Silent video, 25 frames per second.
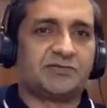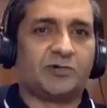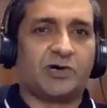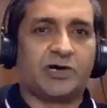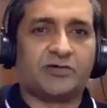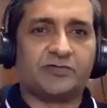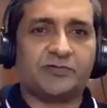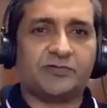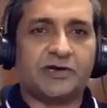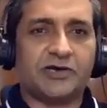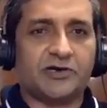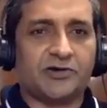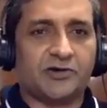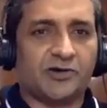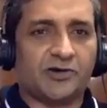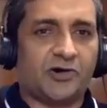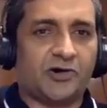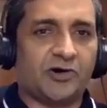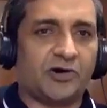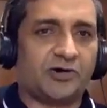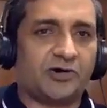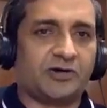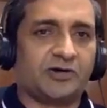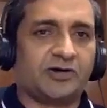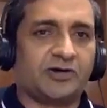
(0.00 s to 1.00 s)
what went
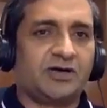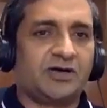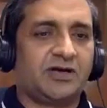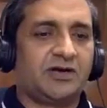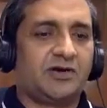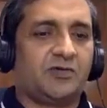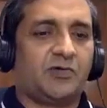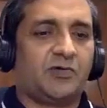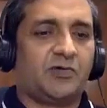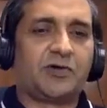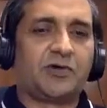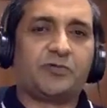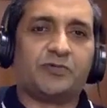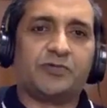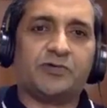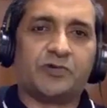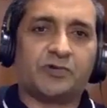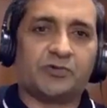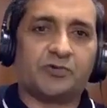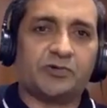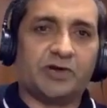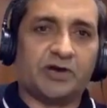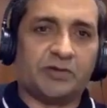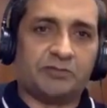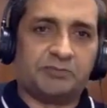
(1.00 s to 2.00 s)
wrong, what we
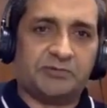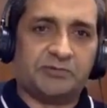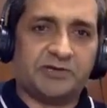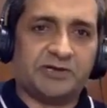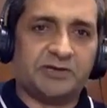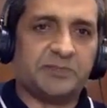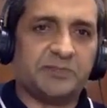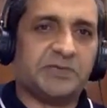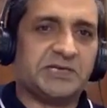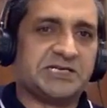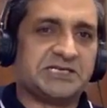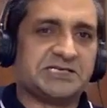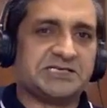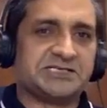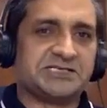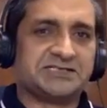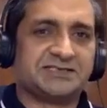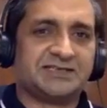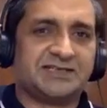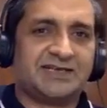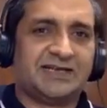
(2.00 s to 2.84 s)
could have done better.